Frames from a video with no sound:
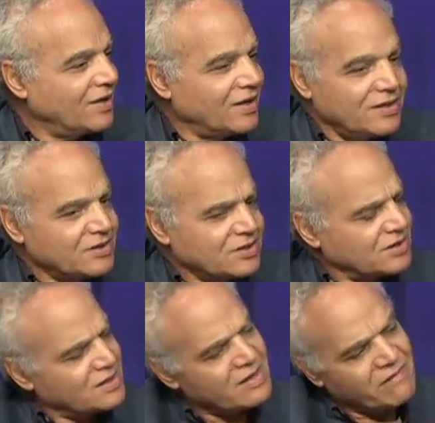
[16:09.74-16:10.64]
And this is
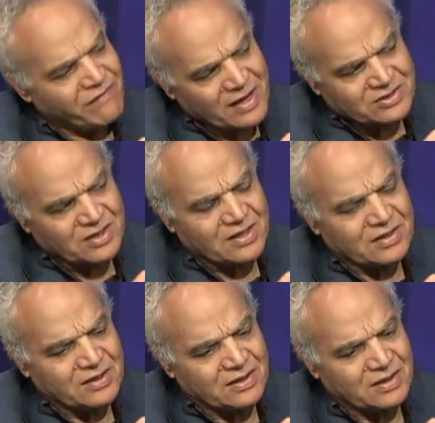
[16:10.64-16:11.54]
really
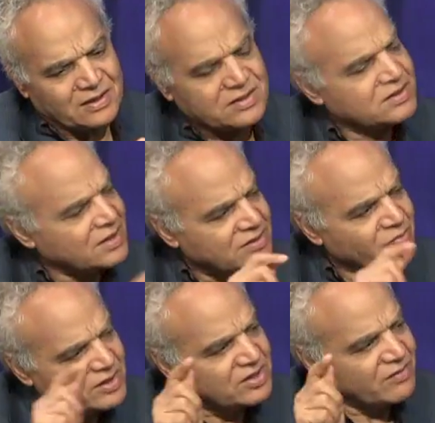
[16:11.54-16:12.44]
fascinating that this is just
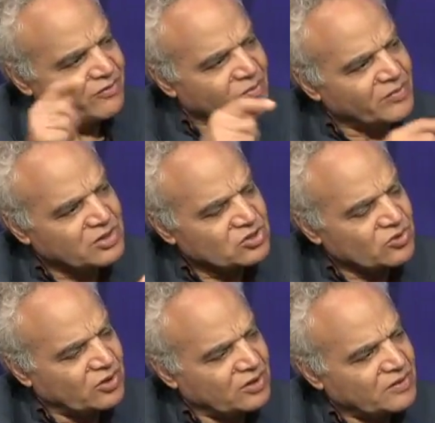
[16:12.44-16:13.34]
missing from the
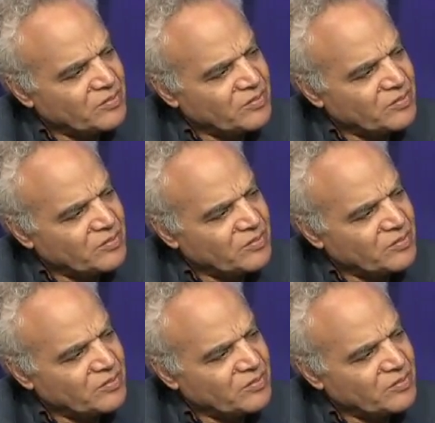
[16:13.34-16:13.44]
story.